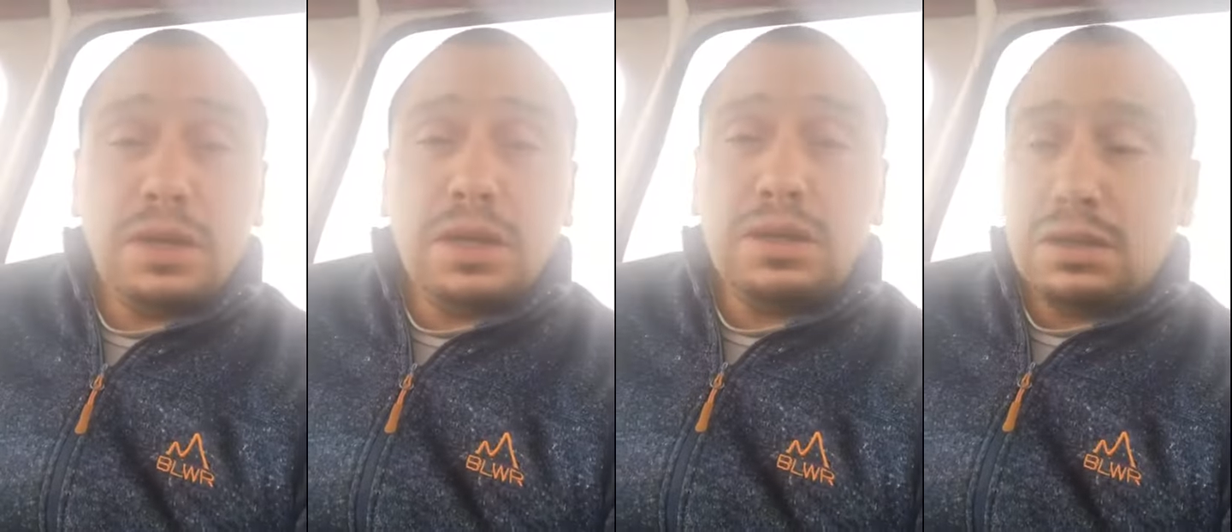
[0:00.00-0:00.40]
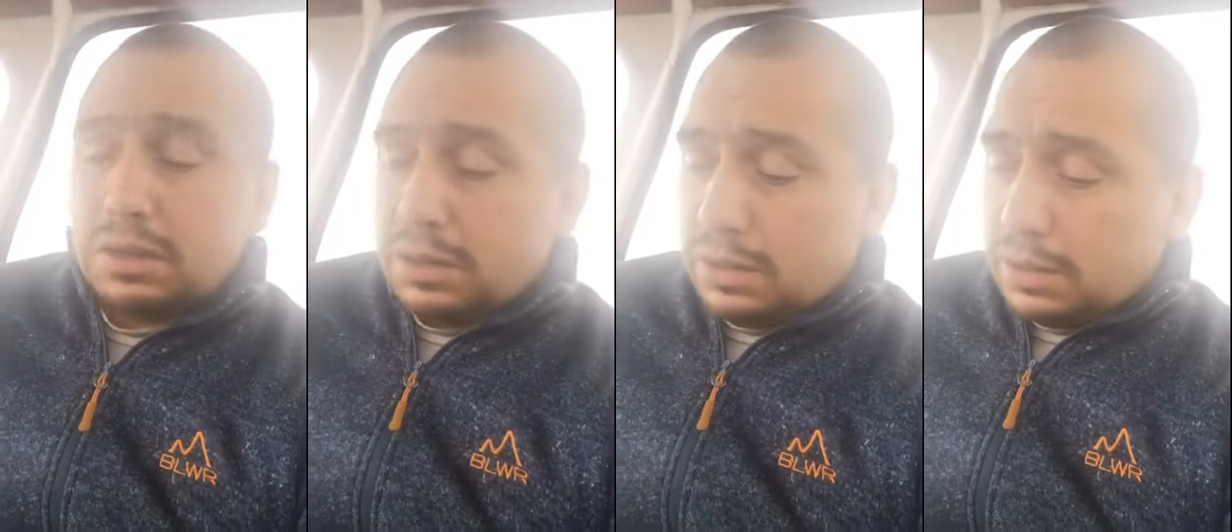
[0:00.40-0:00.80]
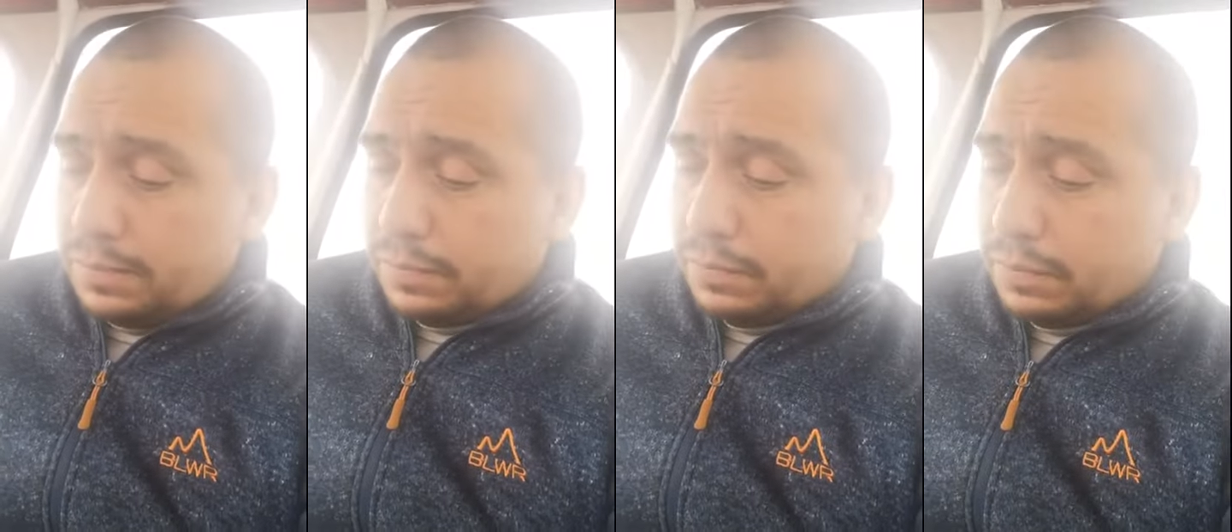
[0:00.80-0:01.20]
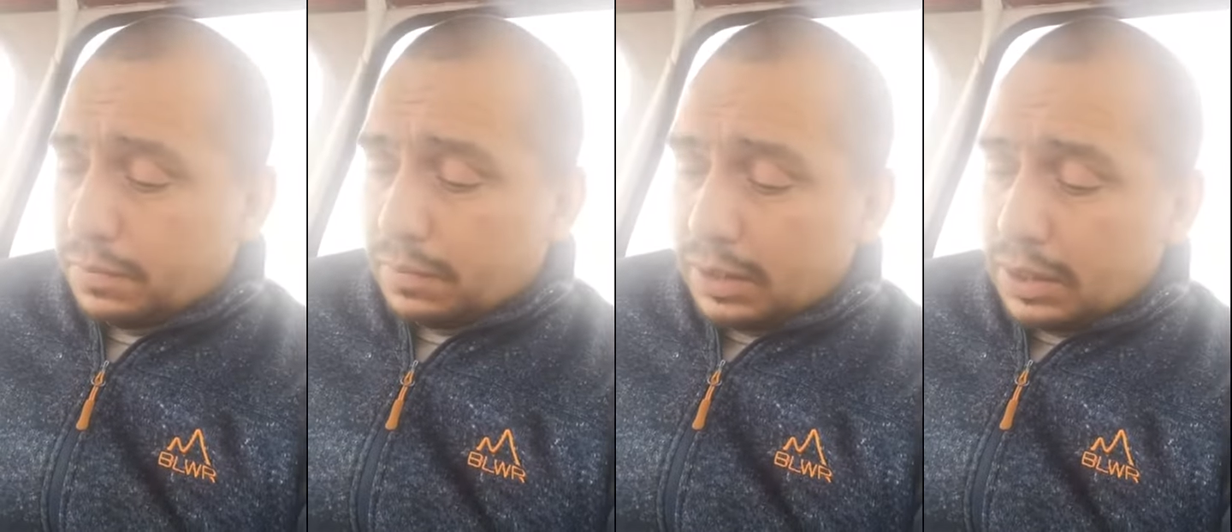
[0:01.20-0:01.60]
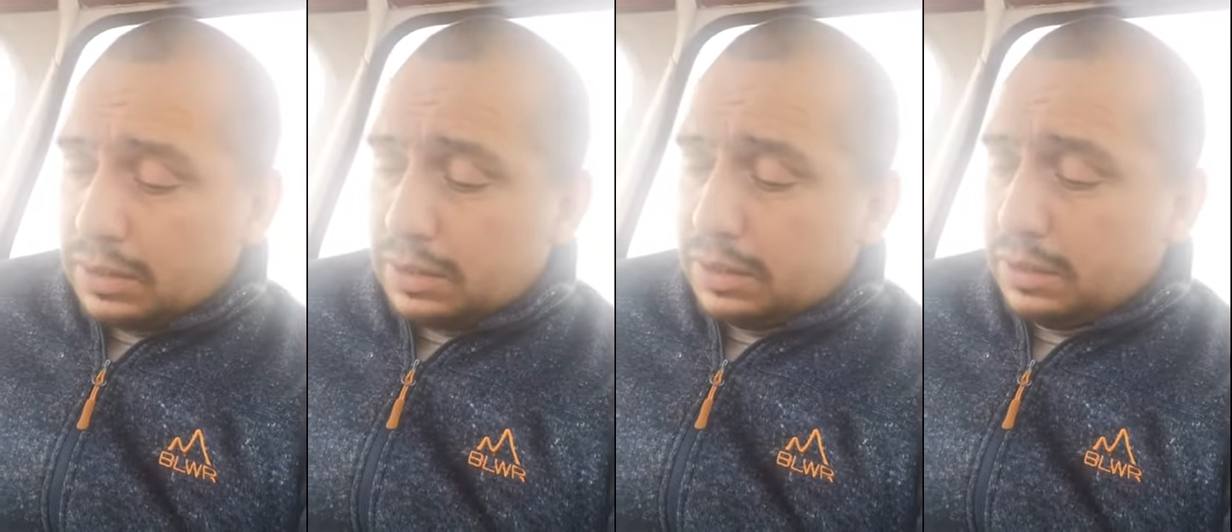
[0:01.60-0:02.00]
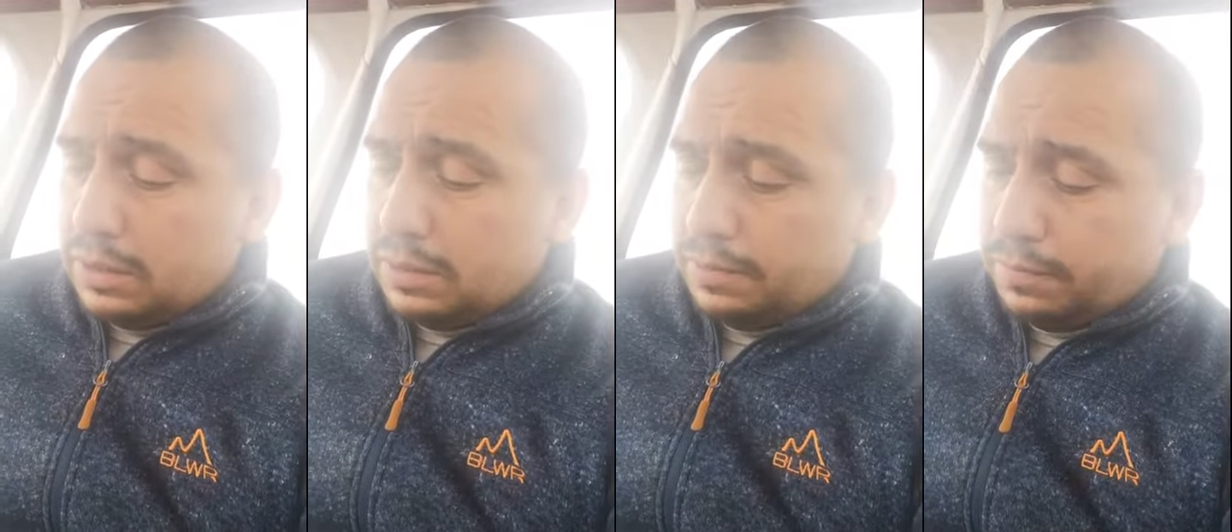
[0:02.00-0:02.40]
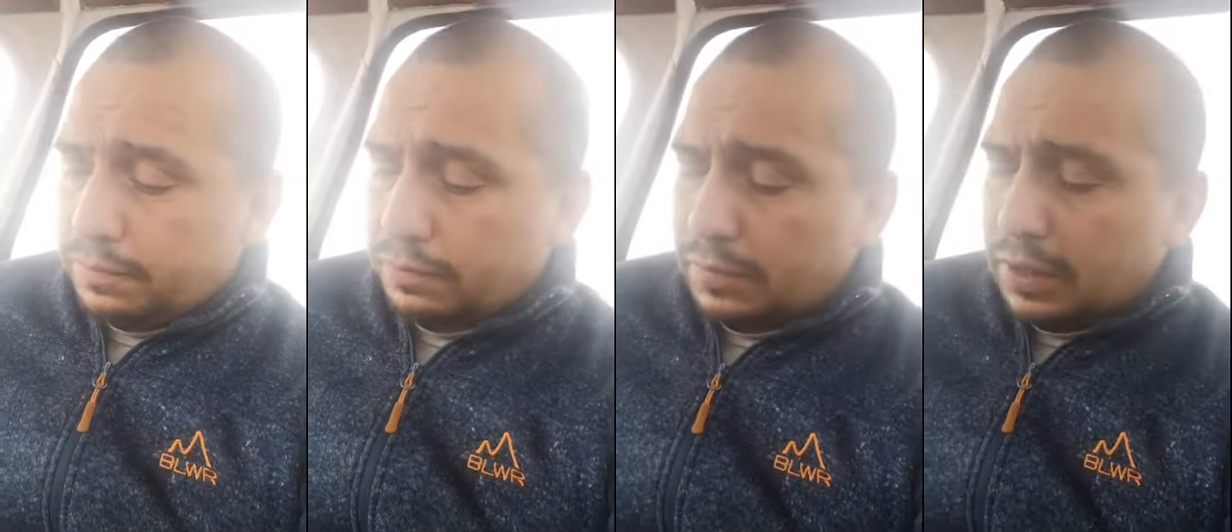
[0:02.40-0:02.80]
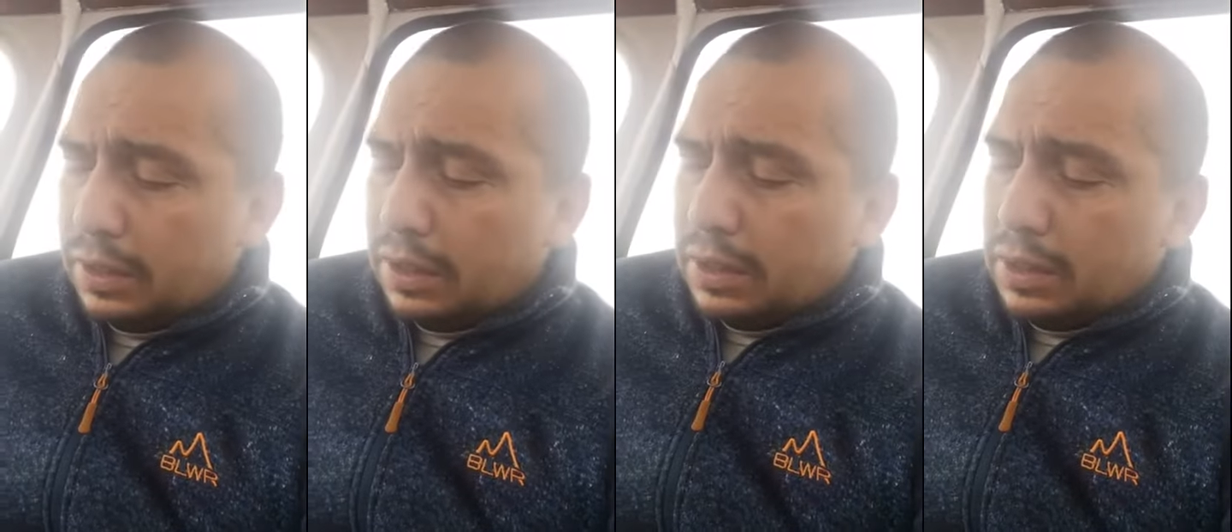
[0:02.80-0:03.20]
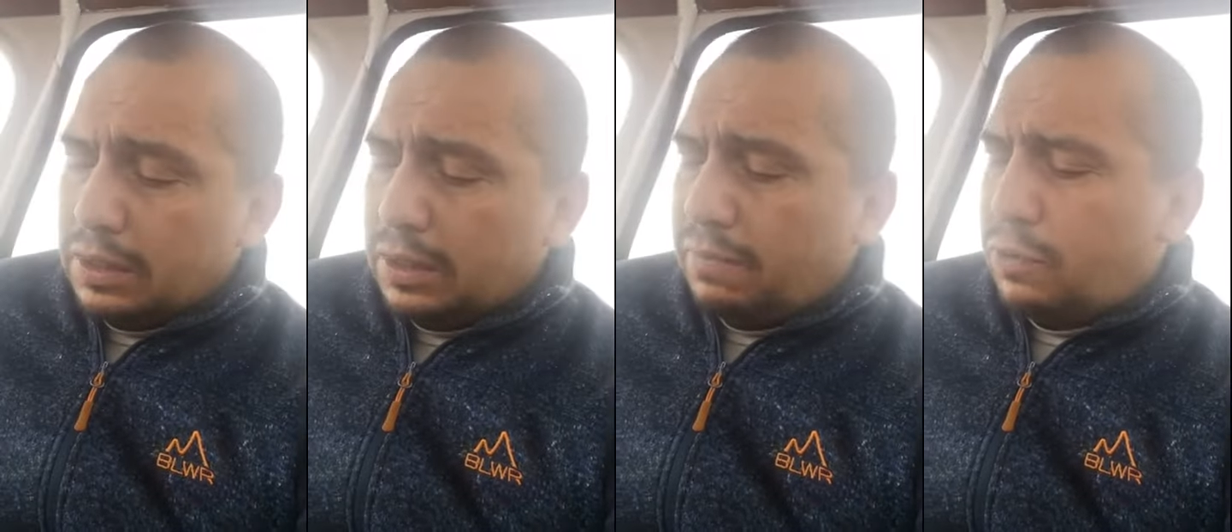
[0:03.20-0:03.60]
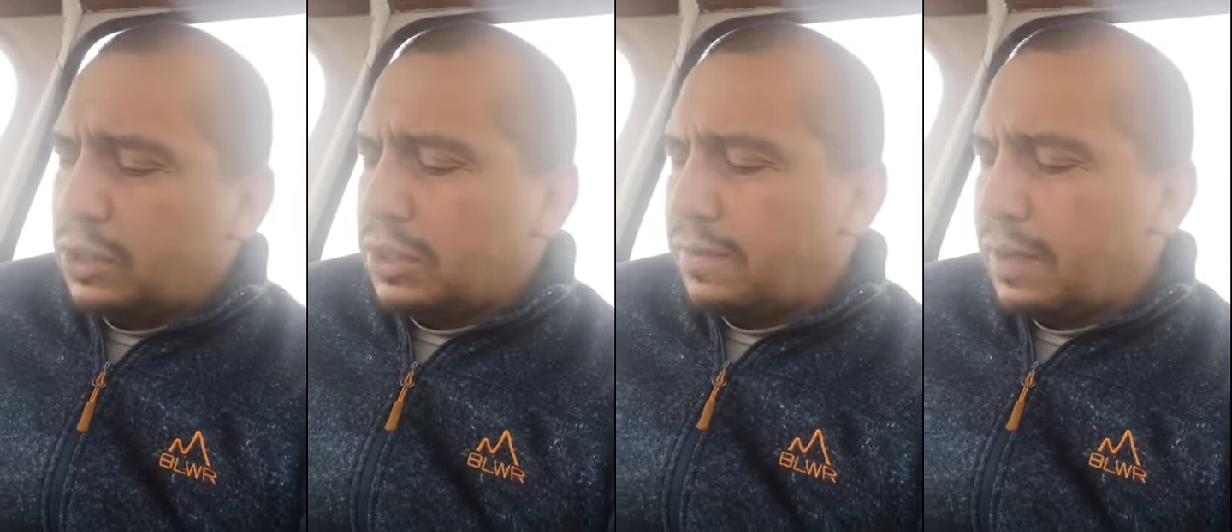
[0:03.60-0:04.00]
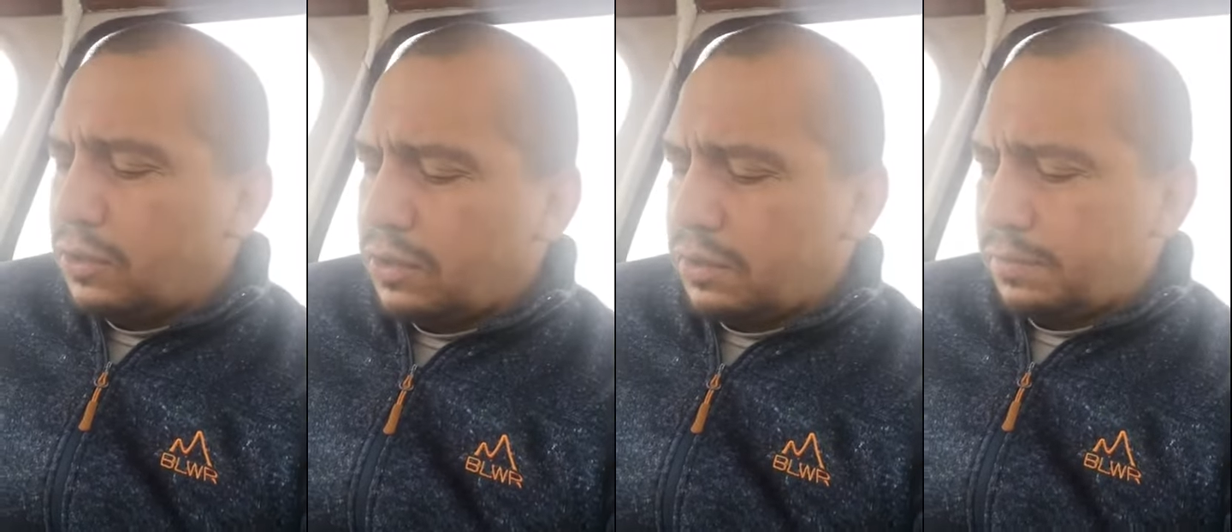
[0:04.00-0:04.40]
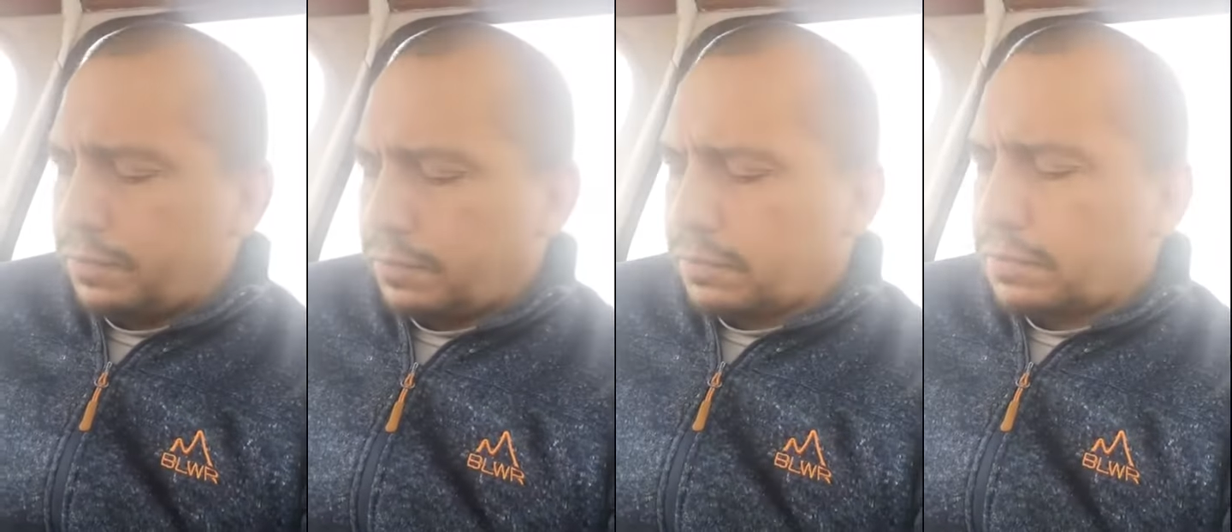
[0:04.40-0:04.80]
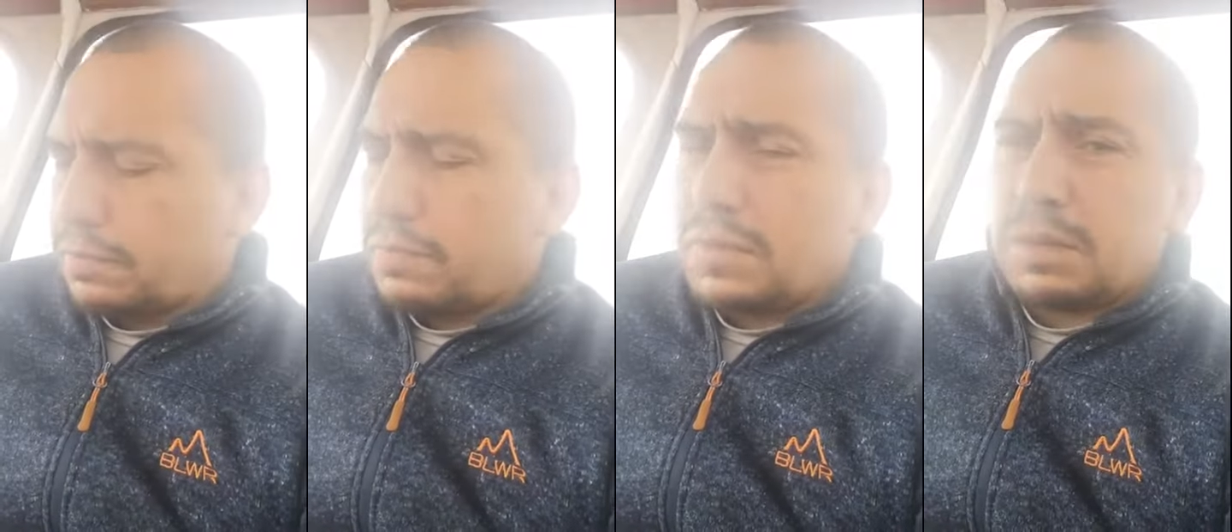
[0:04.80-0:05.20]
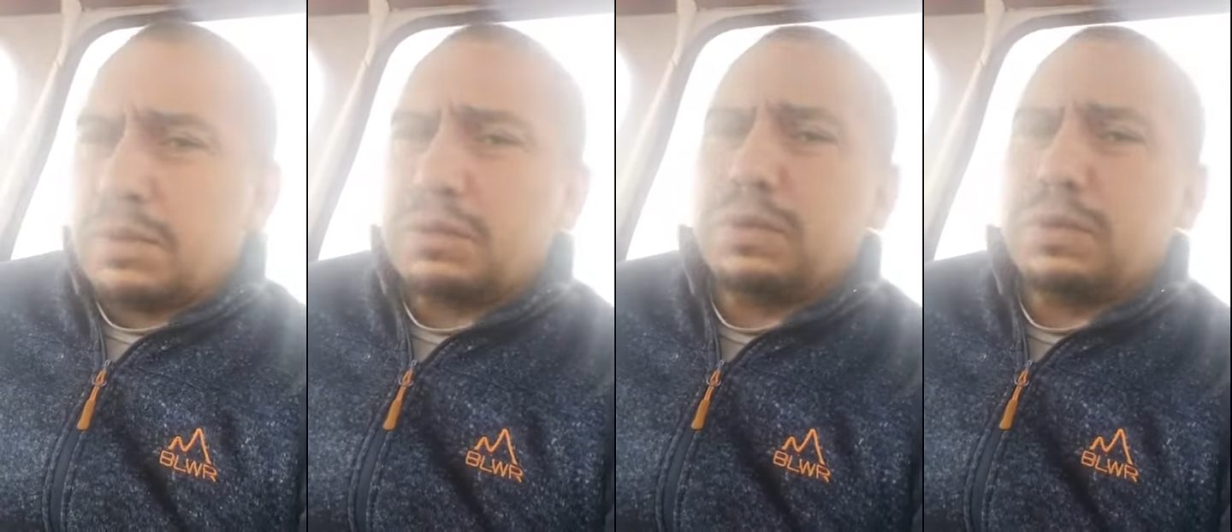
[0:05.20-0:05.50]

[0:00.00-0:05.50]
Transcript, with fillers: as um, as um, as the influenza virus, but